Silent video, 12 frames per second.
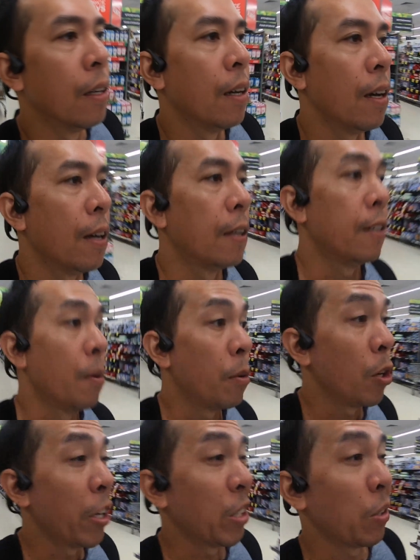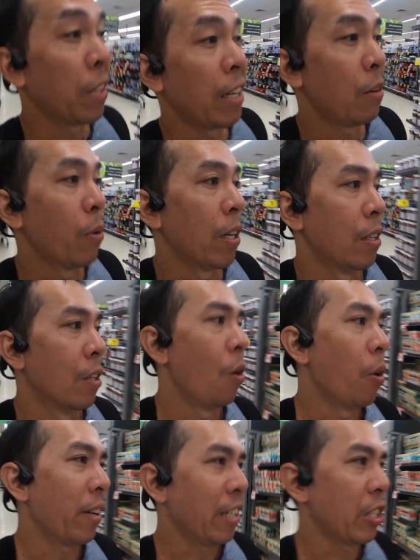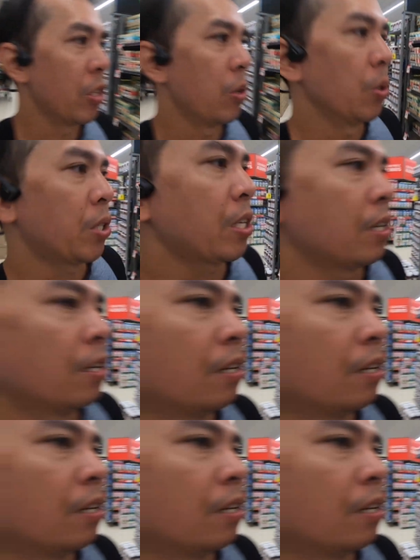And I'm going to take one orange juice.